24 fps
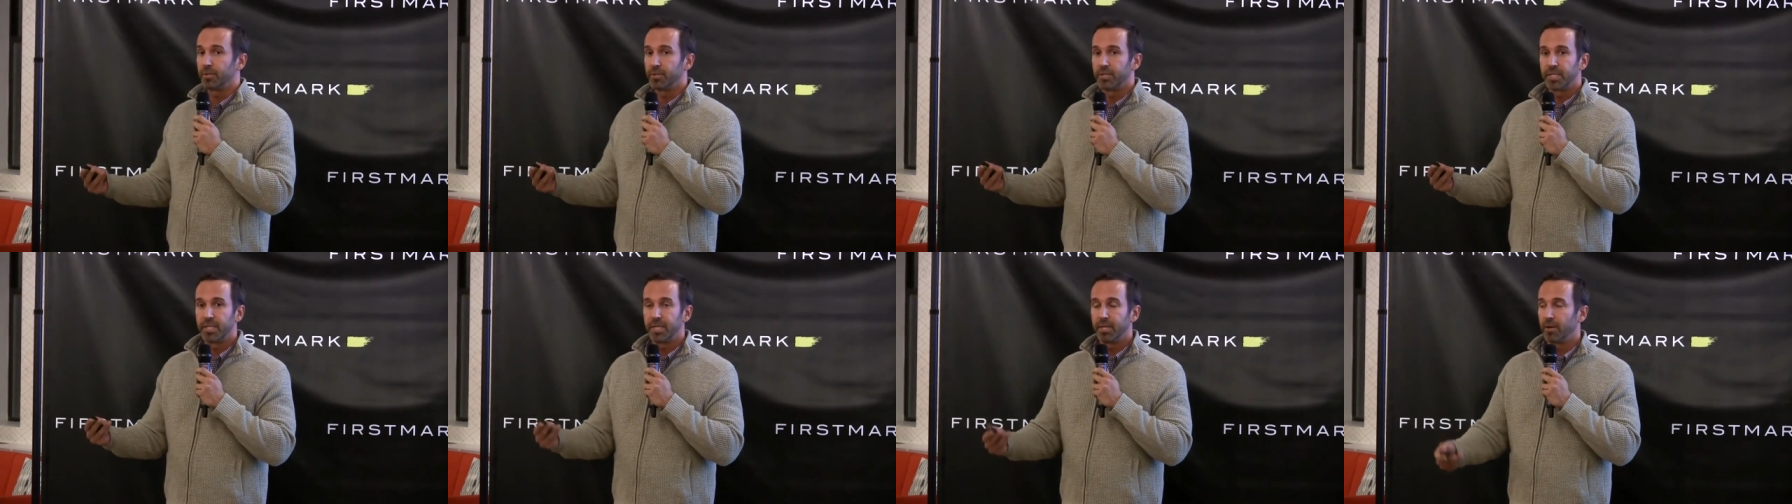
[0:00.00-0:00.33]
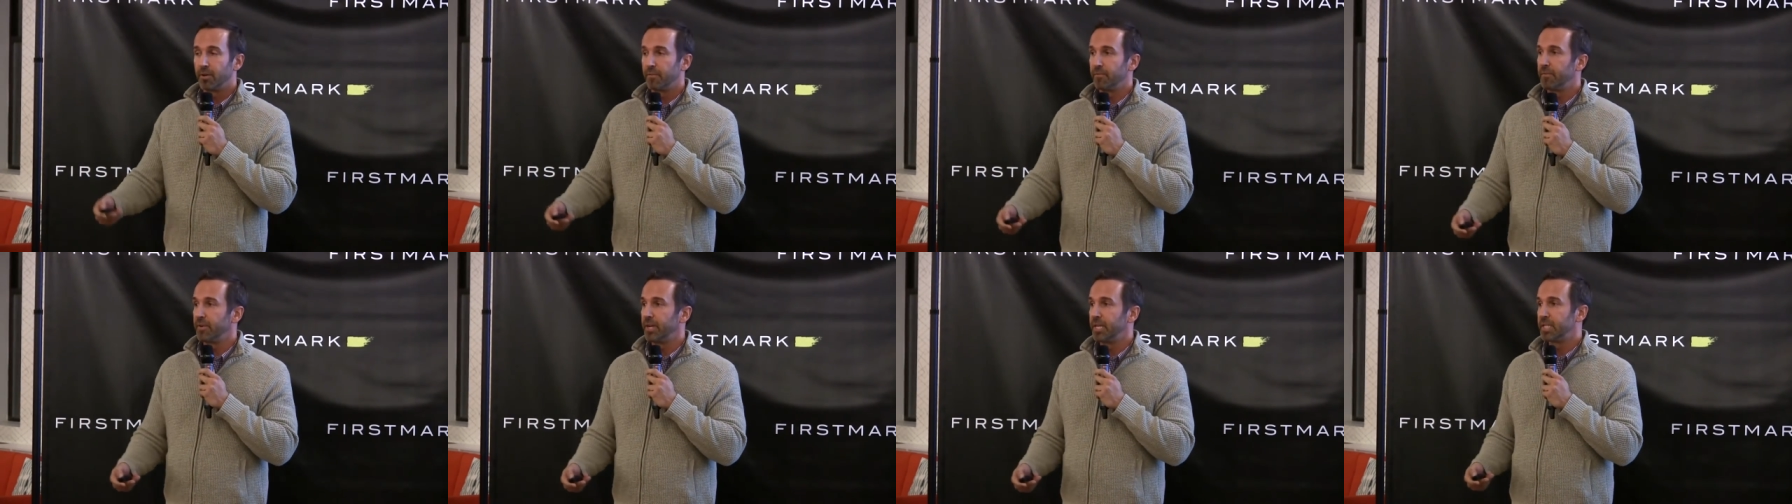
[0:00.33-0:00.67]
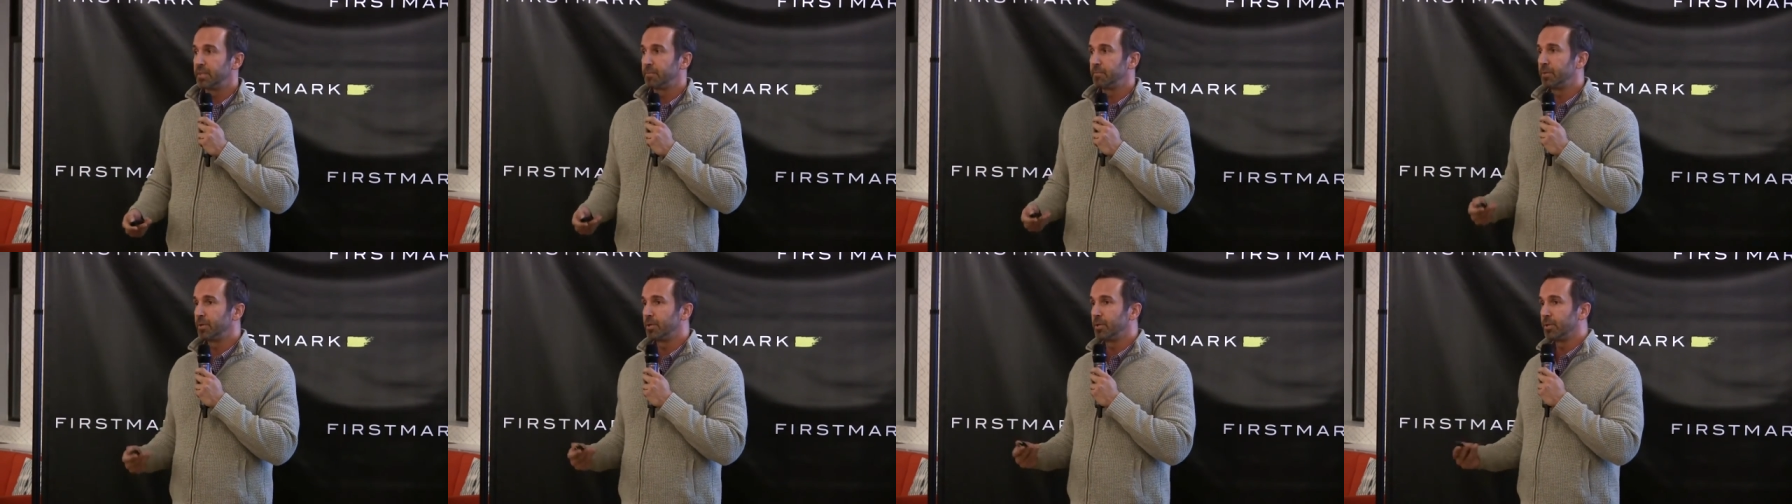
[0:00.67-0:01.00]
you'll see it on
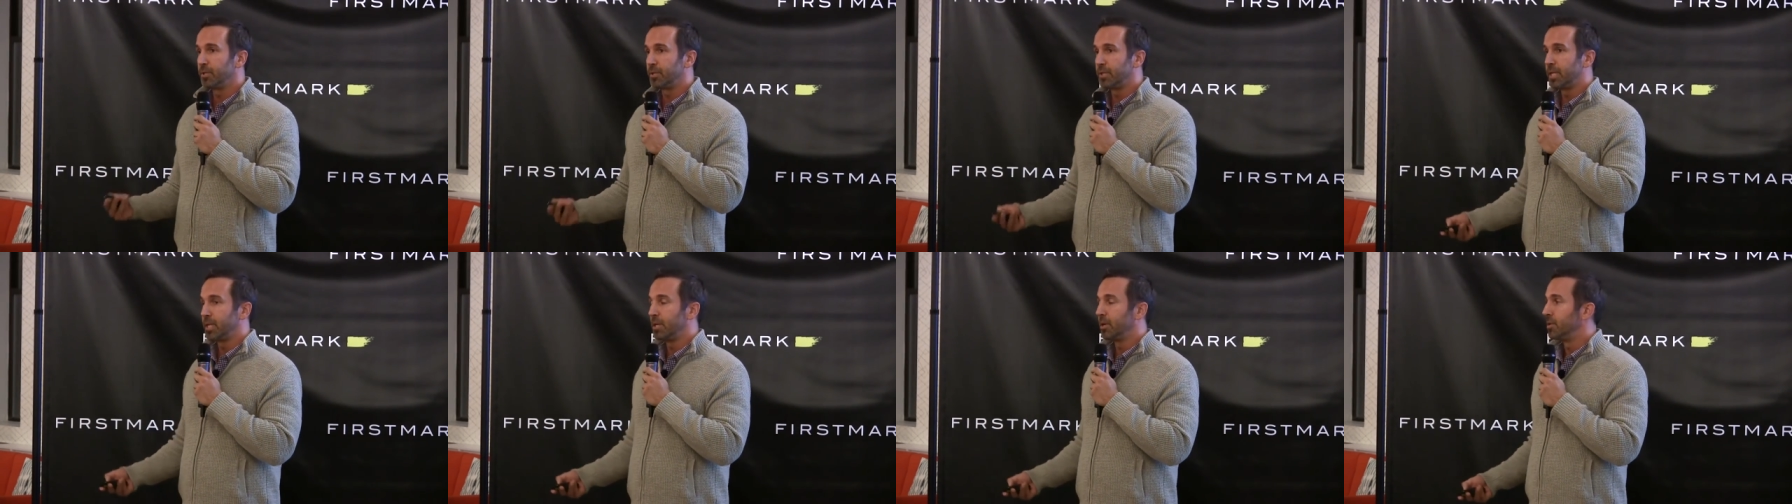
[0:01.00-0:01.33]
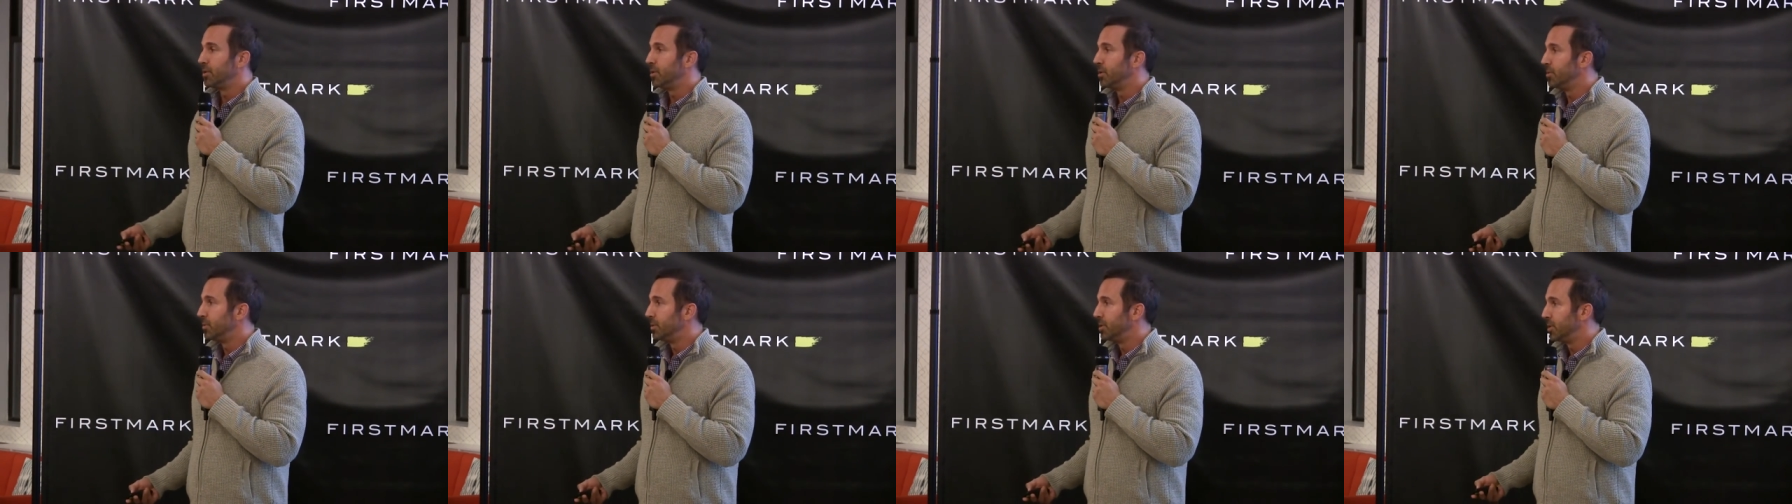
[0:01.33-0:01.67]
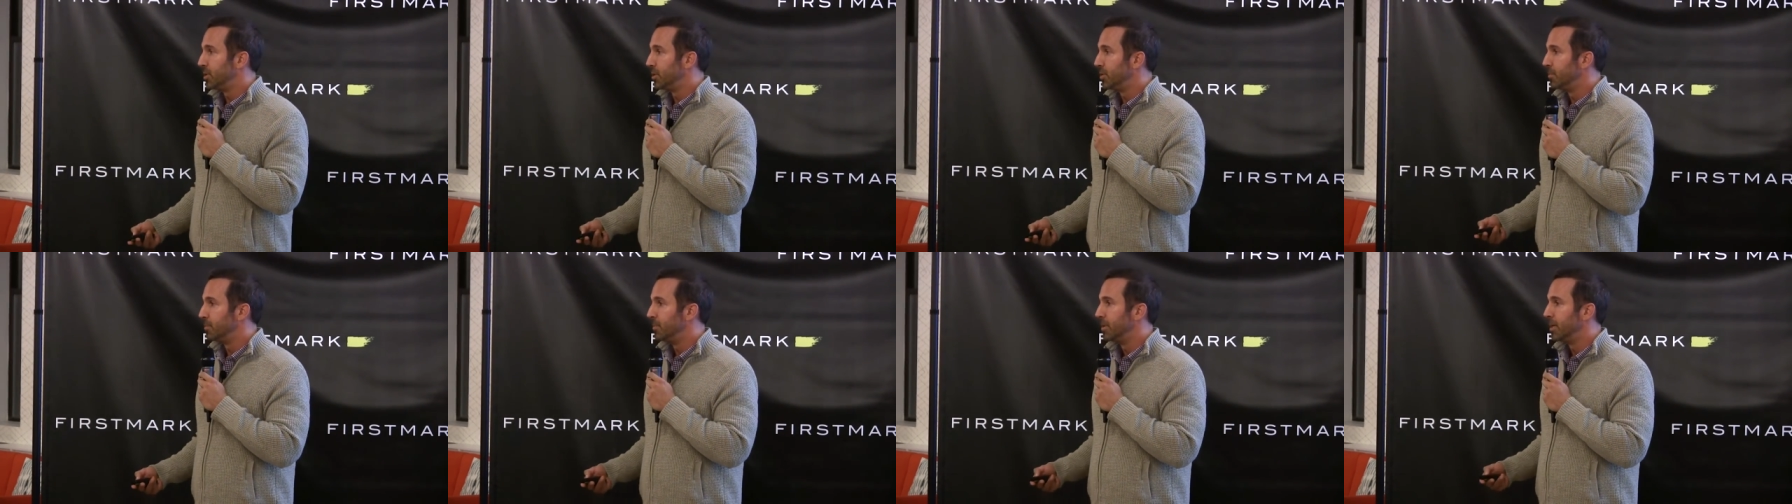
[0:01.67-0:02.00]
Facebook, you'll see it on
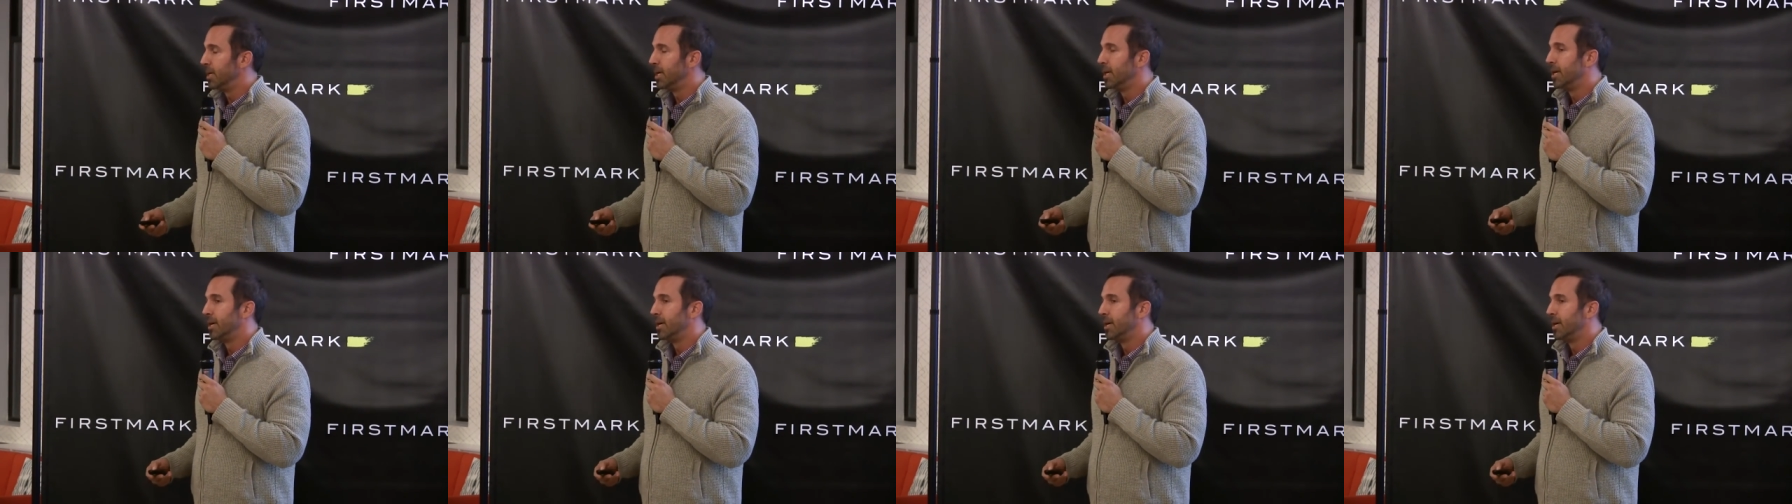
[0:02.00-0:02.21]
YouTube.